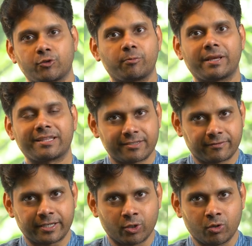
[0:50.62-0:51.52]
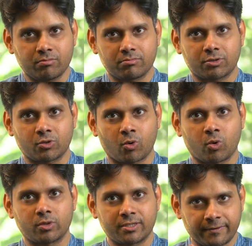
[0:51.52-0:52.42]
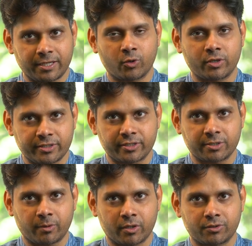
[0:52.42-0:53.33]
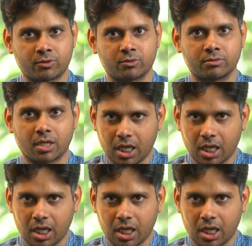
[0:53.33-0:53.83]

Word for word: I should make this video. So this video is in response to